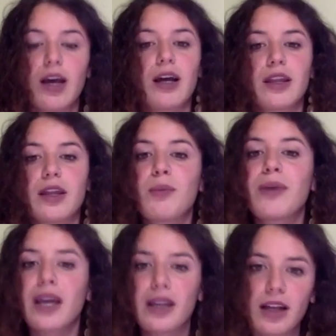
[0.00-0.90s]
The
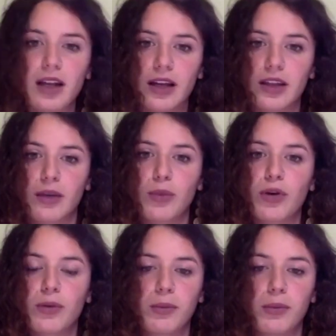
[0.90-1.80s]
main, like the
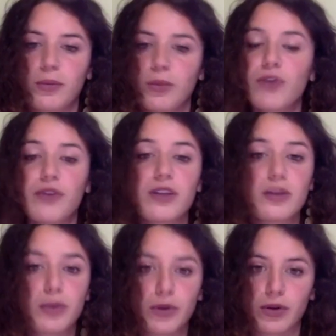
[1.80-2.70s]
more
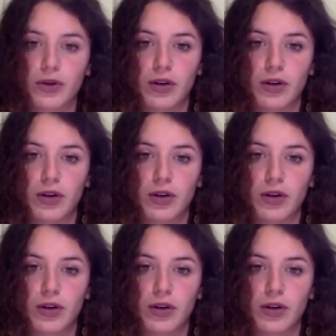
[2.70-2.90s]
visible